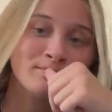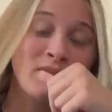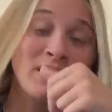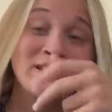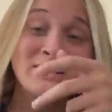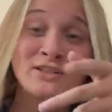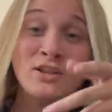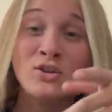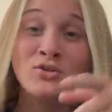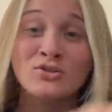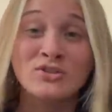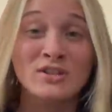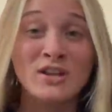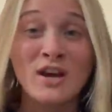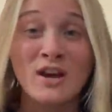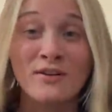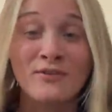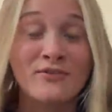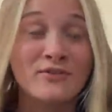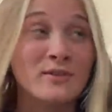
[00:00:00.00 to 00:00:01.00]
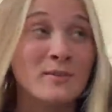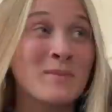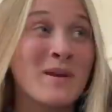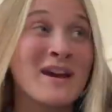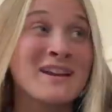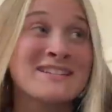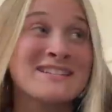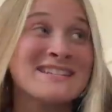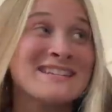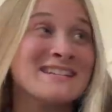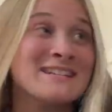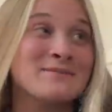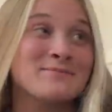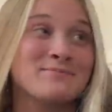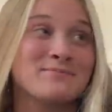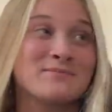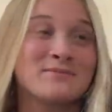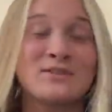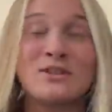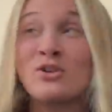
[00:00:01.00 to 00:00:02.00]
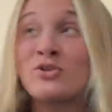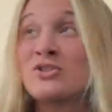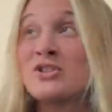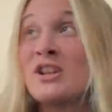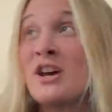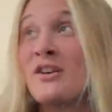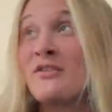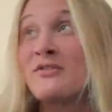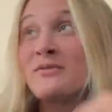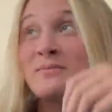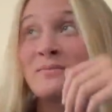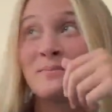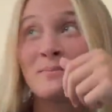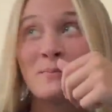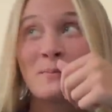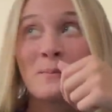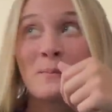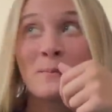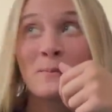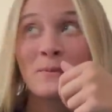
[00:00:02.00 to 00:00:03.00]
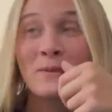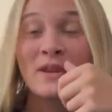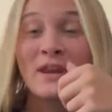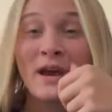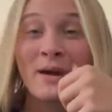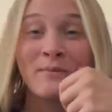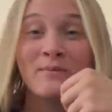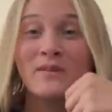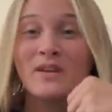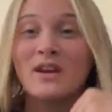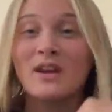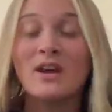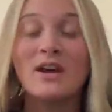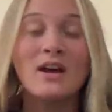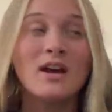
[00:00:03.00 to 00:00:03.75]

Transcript: That's close enough. Yeah. 19. Close enough. Yeah. Yeah.